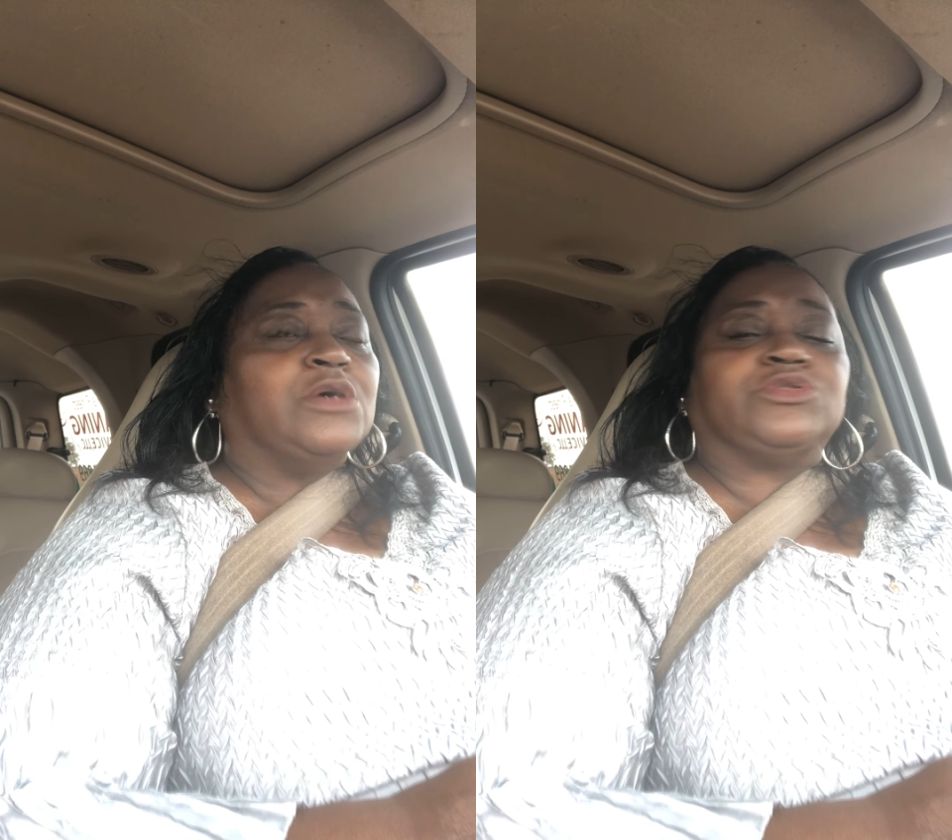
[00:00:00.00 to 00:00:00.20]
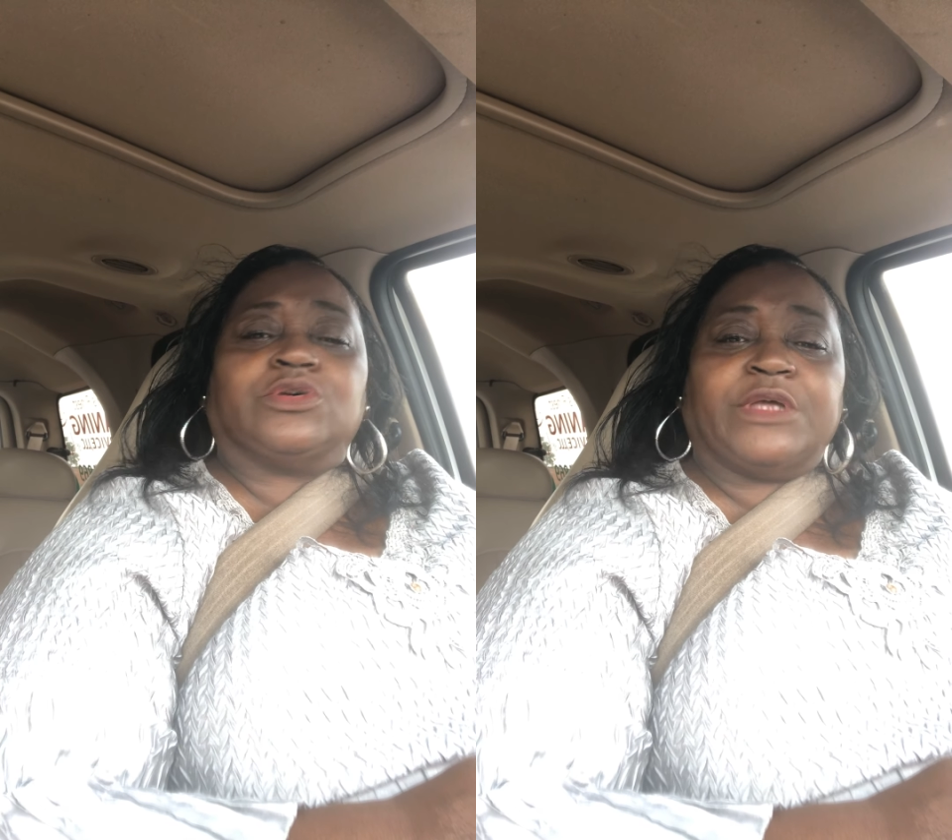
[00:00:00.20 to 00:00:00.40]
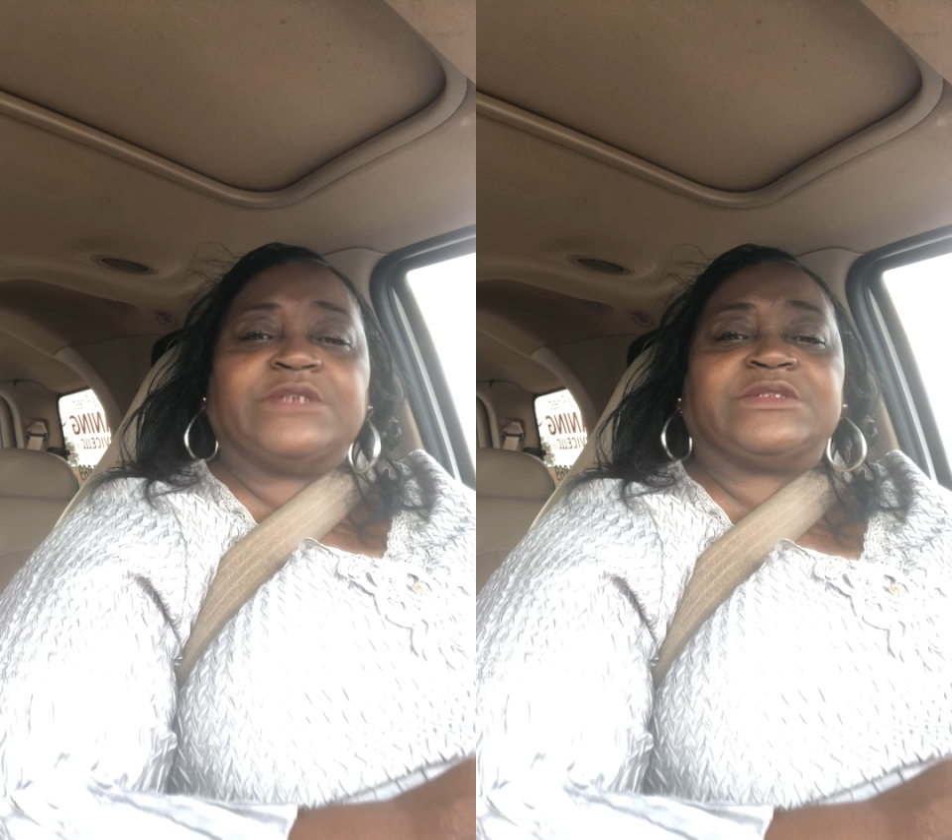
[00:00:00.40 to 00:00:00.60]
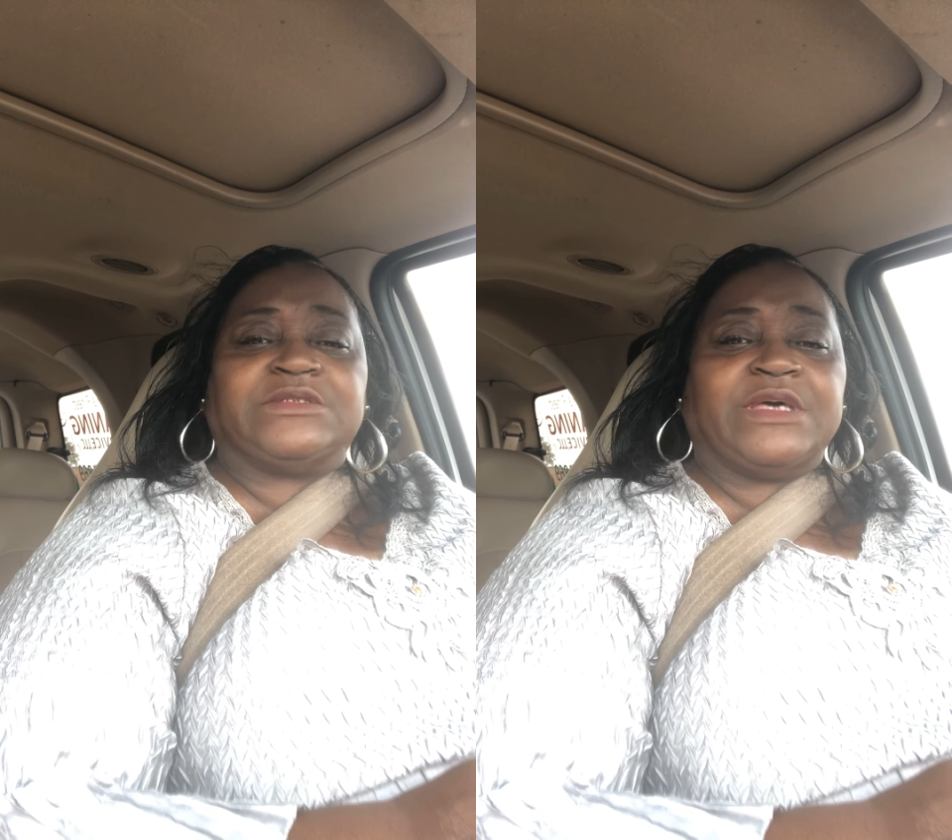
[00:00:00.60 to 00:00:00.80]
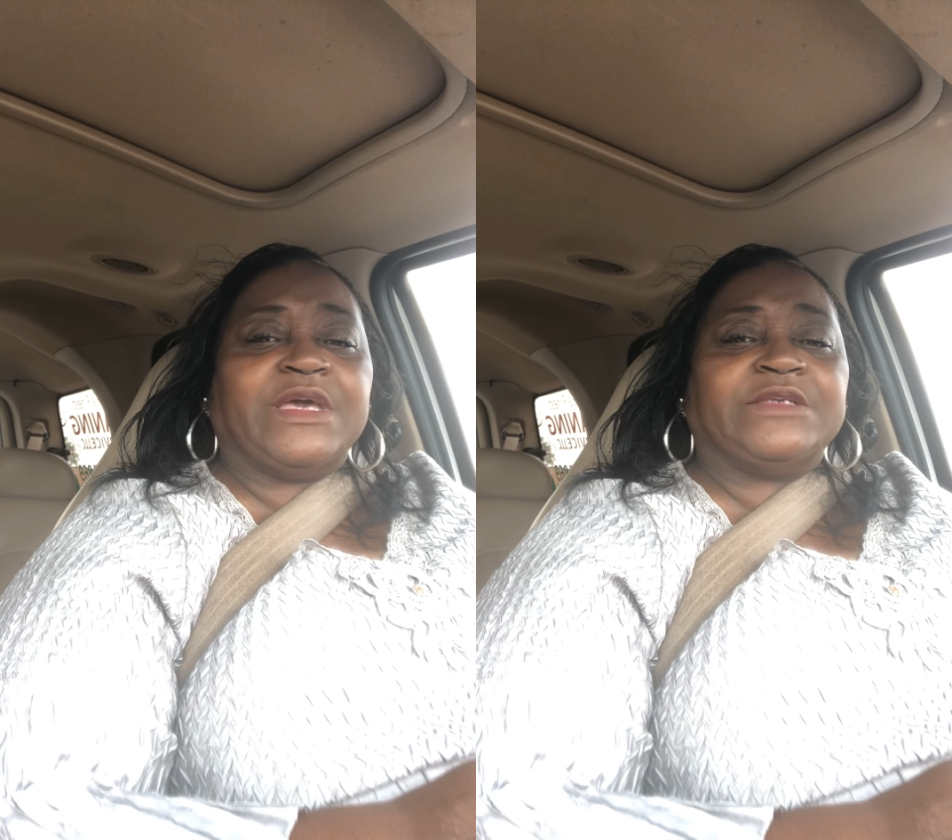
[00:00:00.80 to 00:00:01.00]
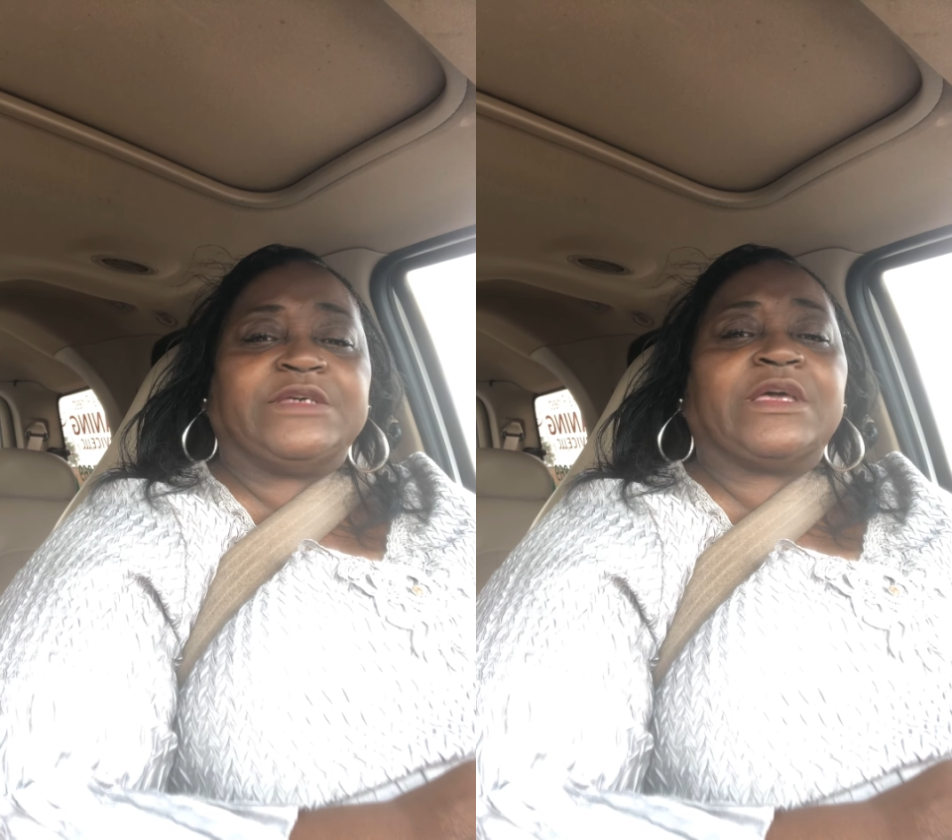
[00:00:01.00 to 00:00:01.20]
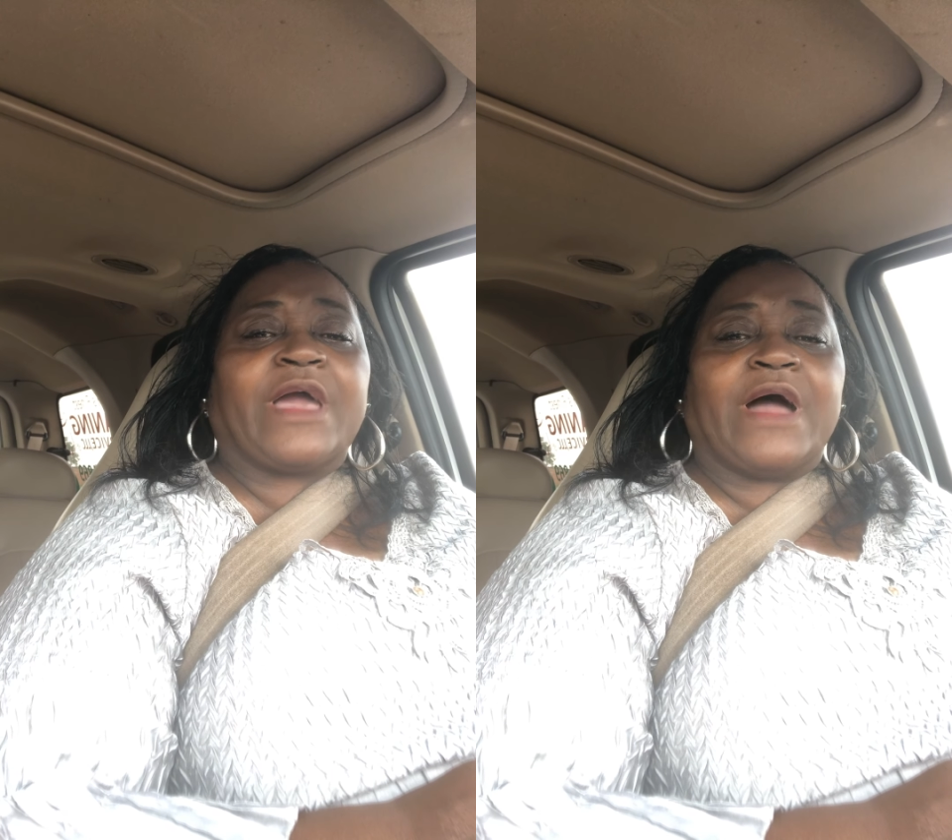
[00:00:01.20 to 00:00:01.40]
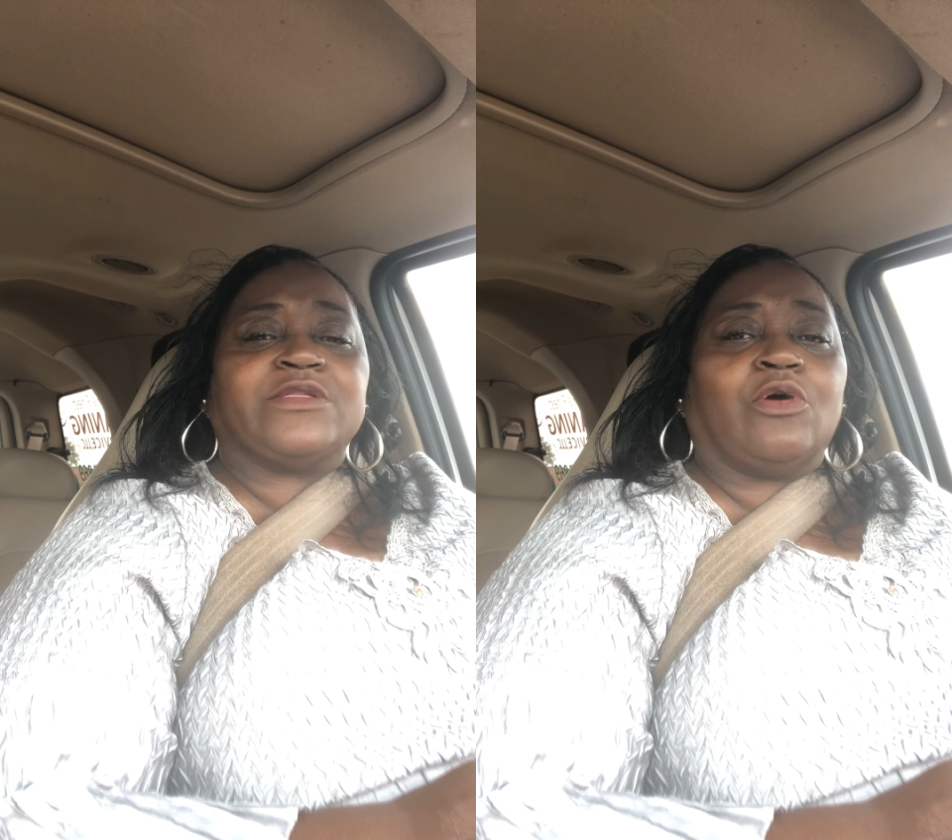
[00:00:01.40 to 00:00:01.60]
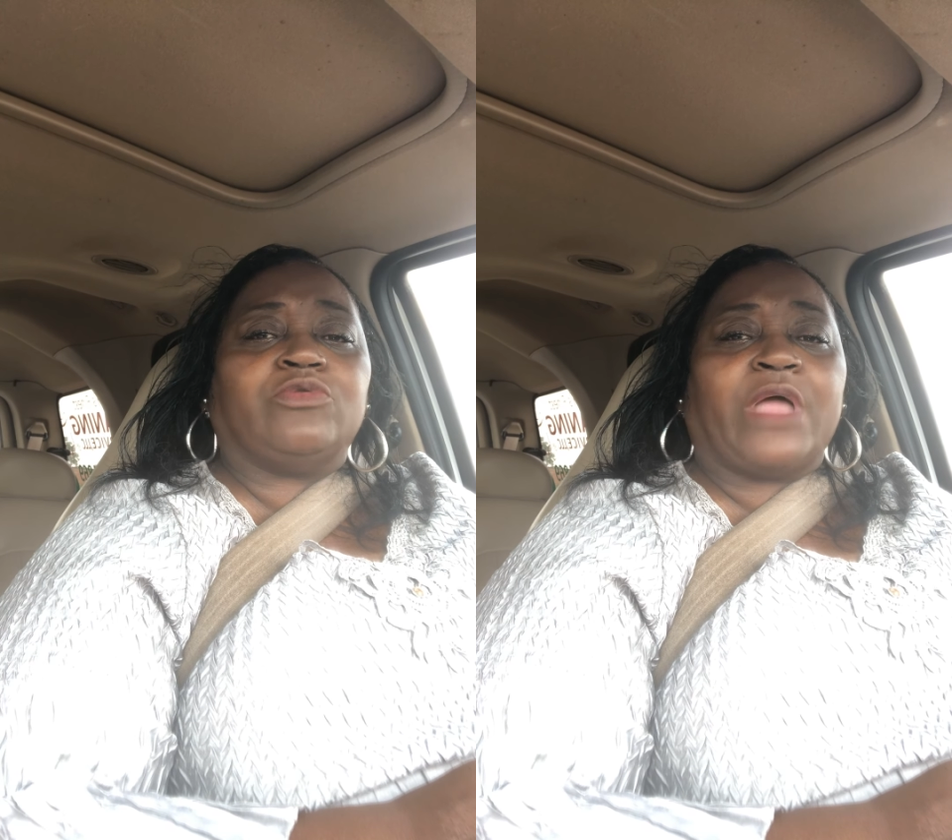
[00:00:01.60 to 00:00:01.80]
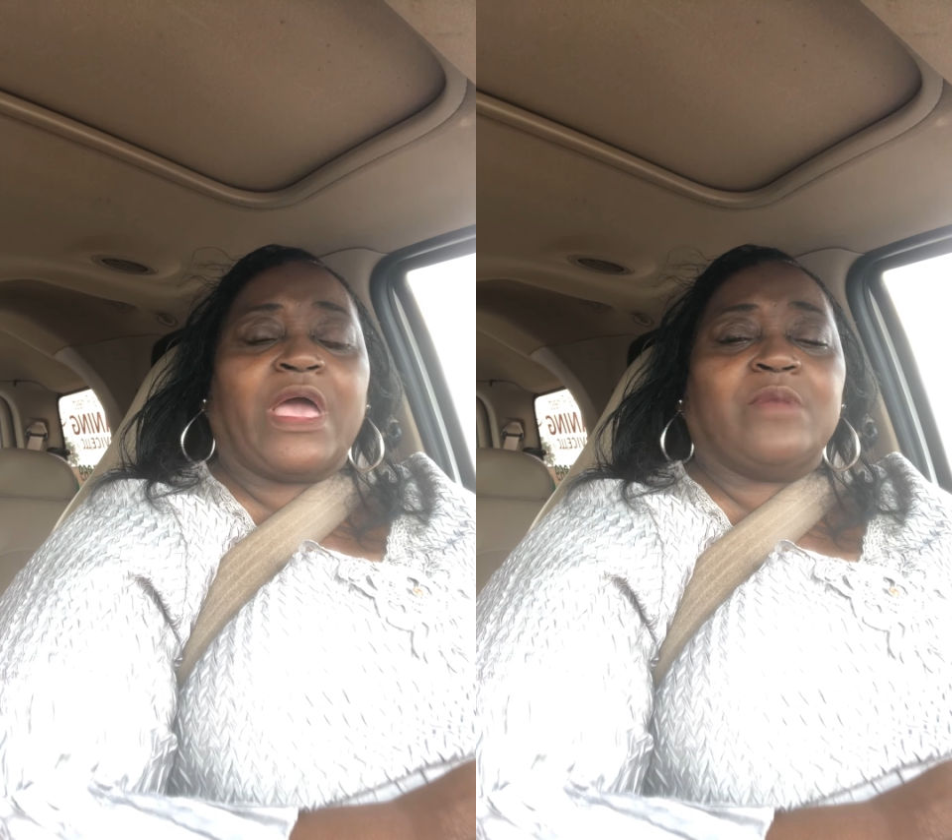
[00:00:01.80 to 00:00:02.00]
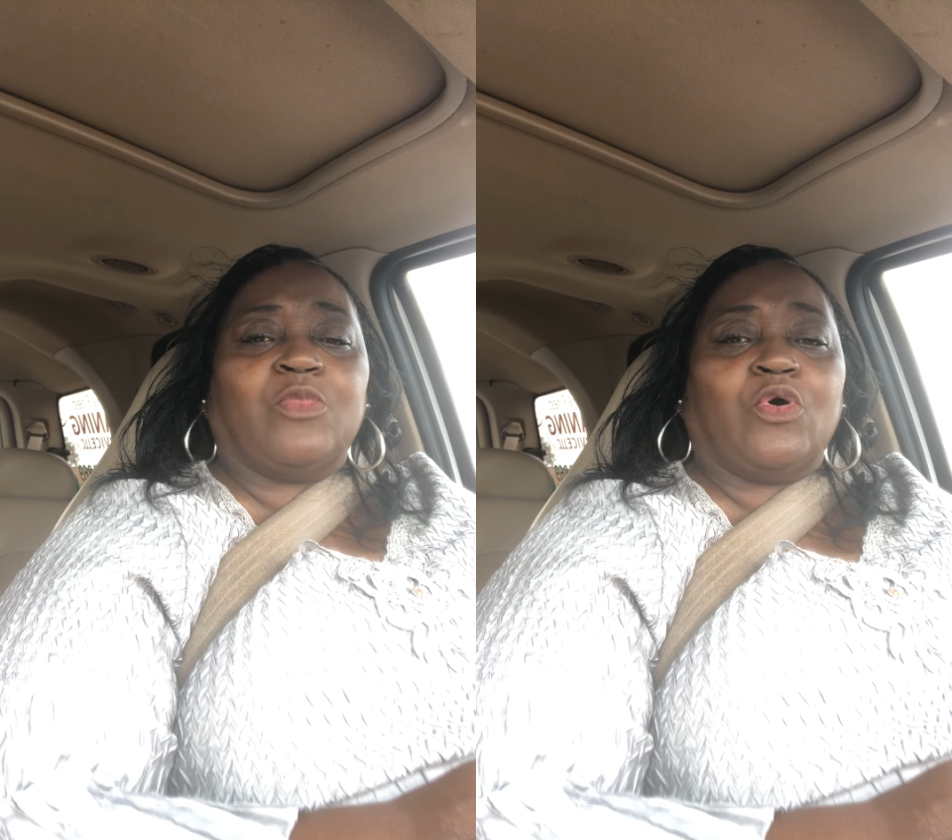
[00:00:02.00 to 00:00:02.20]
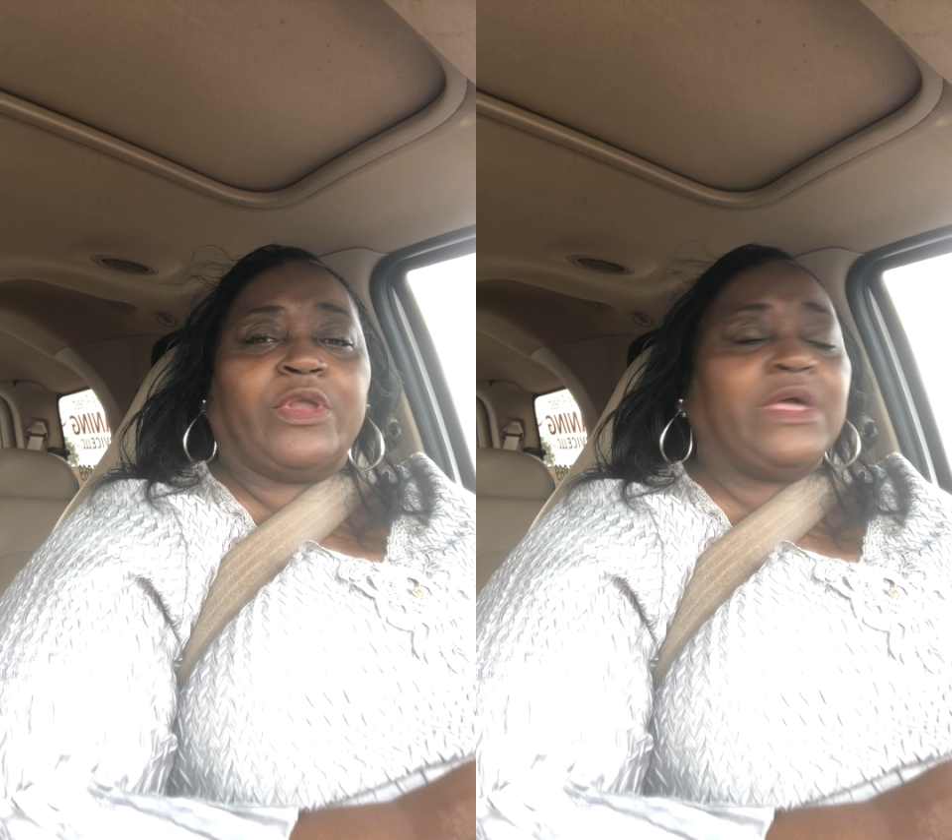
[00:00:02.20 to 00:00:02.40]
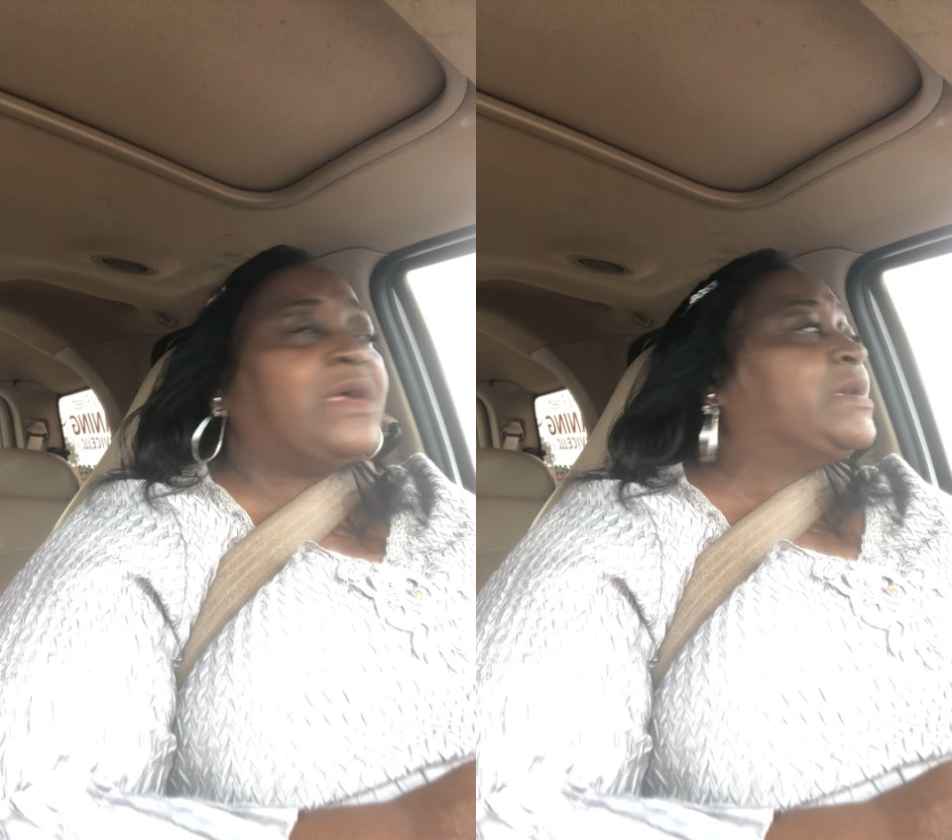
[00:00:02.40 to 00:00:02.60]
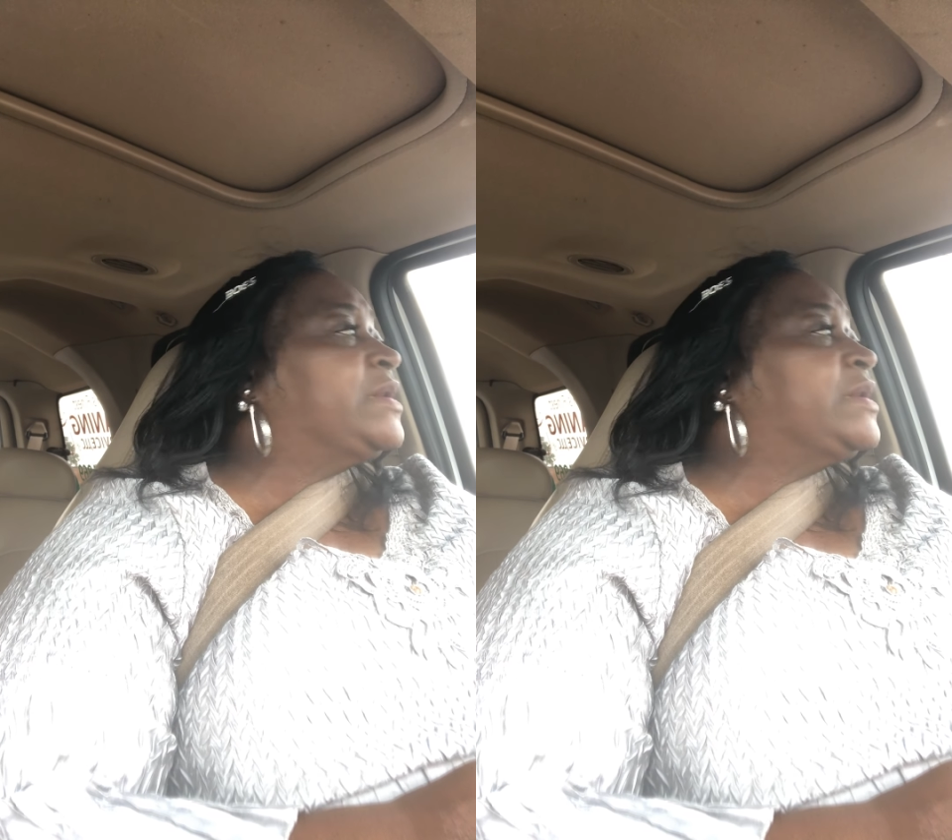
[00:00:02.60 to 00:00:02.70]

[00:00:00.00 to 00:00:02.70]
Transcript: So this is disease that got no name on it,